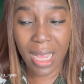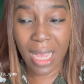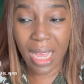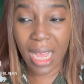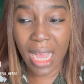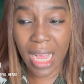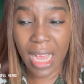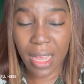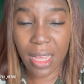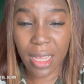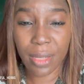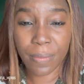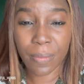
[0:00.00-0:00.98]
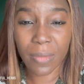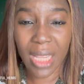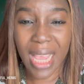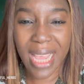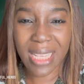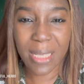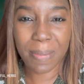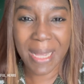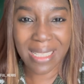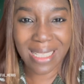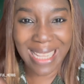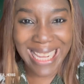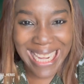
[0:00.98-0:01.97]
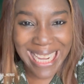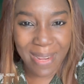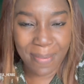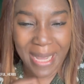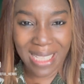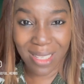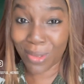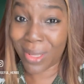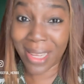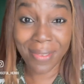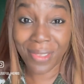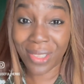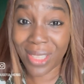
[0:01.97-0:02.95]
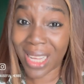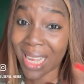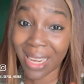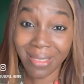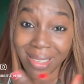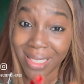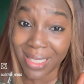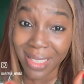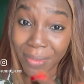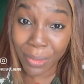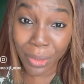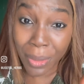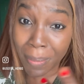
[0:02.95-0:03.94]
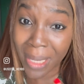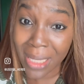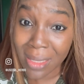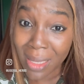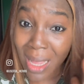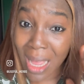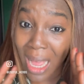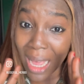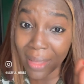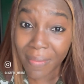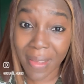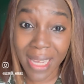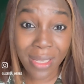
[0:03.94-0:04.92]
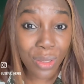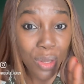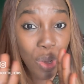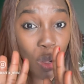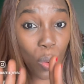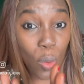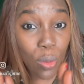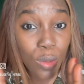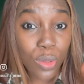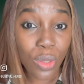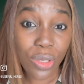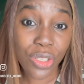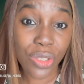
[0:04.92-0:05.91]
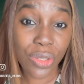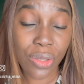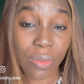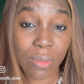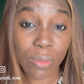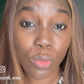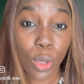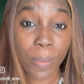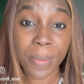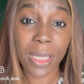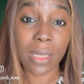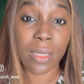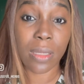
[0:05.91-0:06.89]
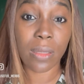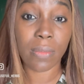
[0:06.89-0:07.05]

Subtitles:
are experts in a particular field that can really give you the best advice on such topics.